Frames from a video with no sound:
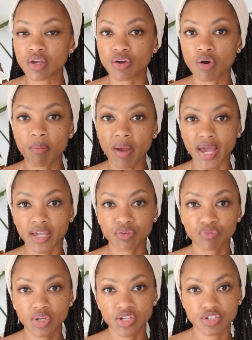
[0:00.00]
go back
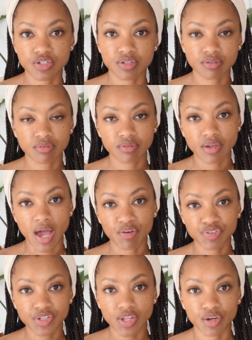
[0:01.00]
and reach
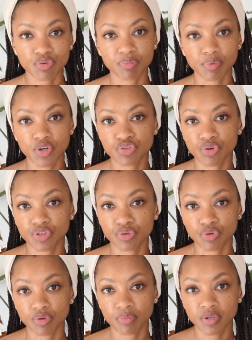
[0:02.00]
out to that group and join the
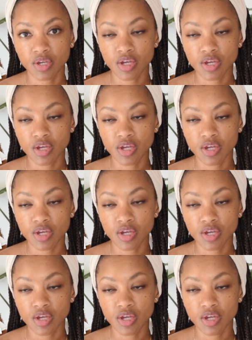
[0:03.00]
group.